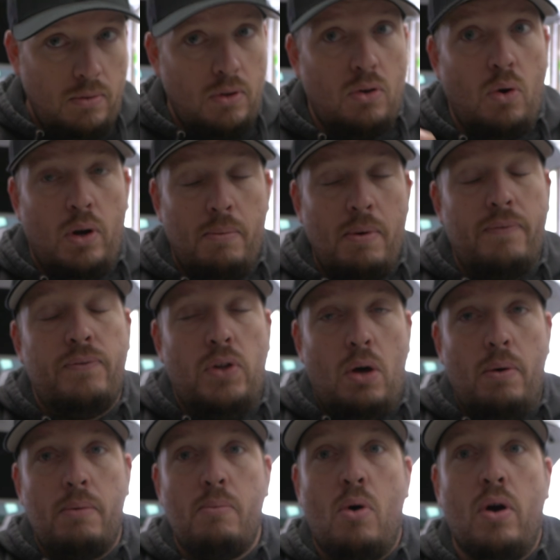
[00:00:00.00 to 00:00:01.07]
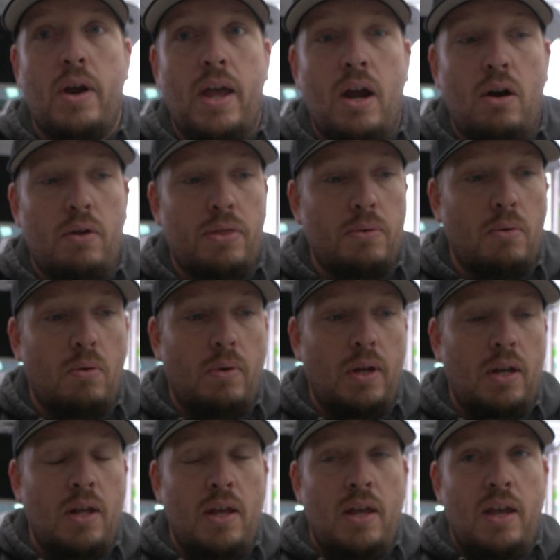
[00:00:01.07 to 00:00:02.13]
going to be flowing more air through it.